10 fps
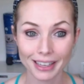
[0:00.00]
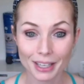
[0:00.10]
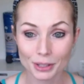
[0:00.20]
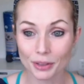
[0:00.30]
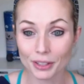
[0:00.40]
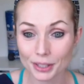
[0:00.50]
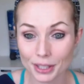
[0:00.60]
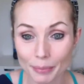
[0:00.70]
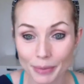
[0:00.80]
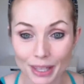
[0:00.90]
So there's
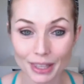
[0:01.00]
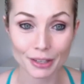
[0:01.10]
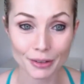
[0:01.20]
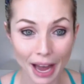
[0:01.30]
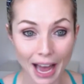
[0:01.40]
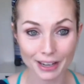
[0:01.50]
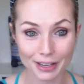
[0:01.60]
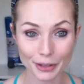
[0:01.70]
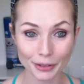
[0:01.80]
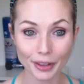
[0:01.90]
something that you had in
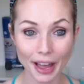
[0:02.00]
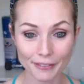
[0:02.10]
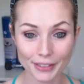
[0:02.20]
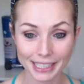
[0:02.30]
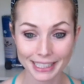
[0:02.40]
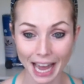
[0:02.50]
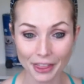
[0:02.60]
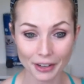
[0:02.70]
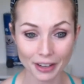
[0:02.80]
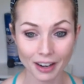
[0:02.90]
your life
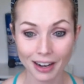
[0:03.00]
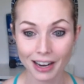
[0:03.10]
together